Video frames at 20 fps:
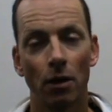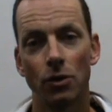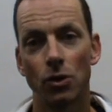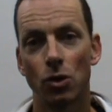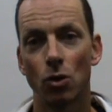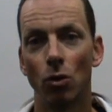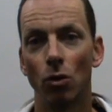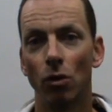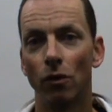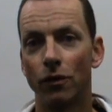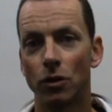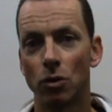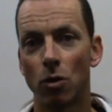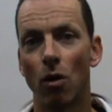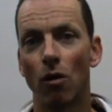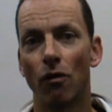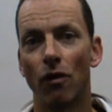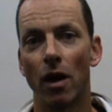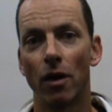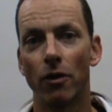school of
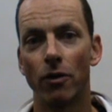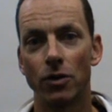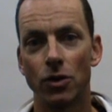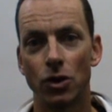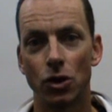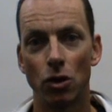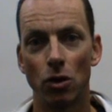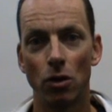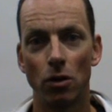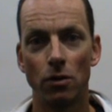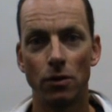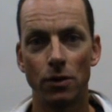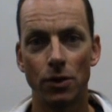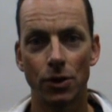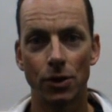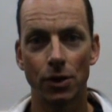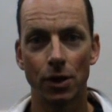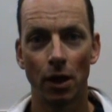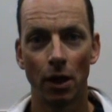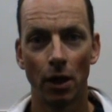1,200
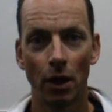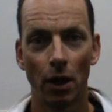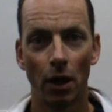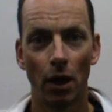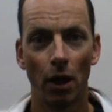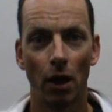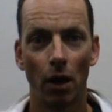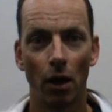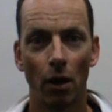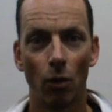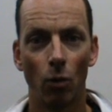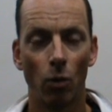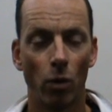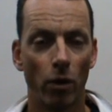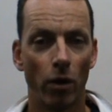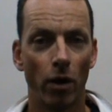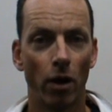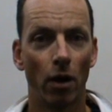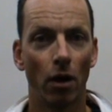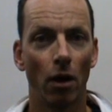students,
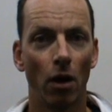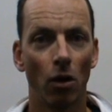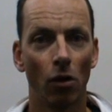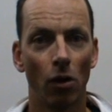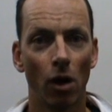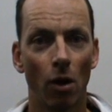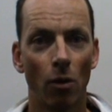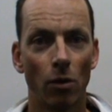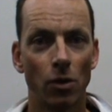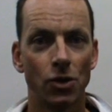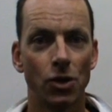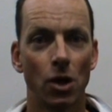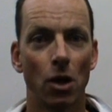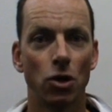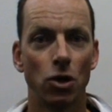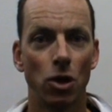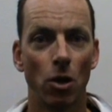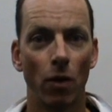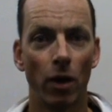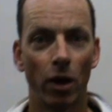we're in a lower
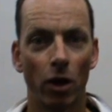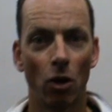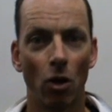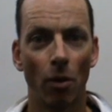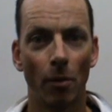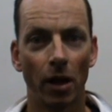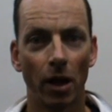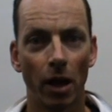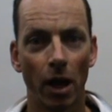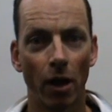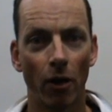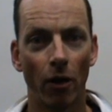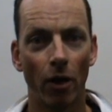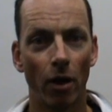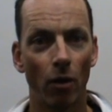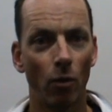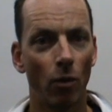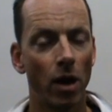socio-economic area.